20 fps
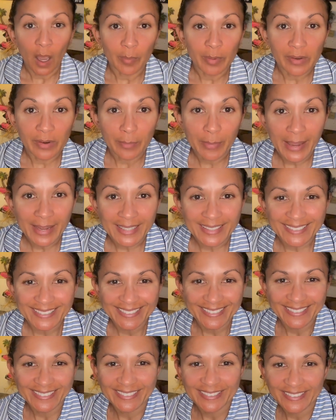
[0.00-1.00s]
I'll be right back.
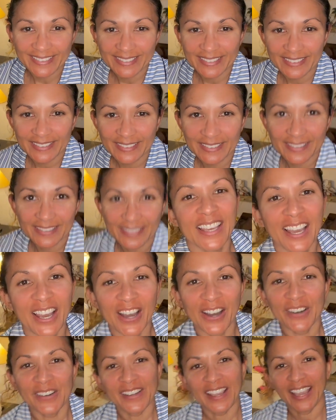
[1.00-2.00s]

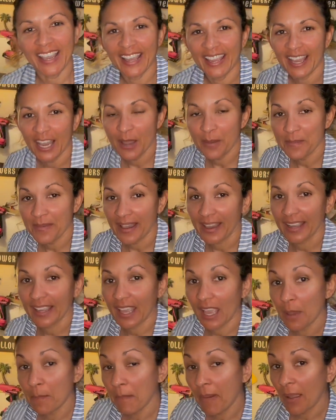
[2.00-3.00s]
Okay, I'm back,
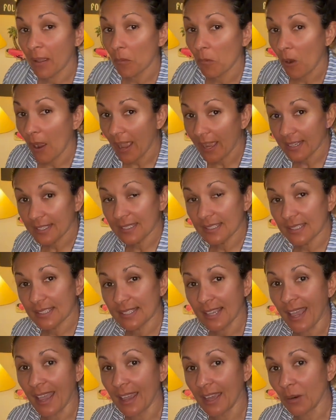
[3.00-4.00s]
and my wax is
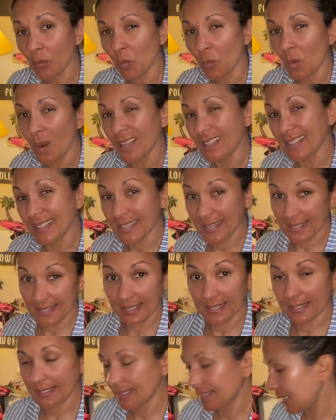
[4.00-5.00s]
at
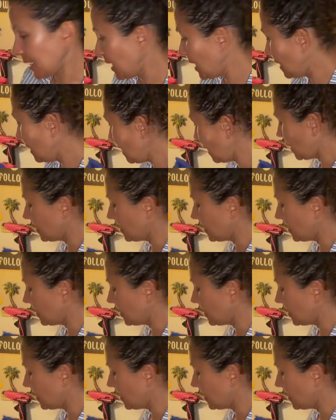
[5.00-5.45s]
160.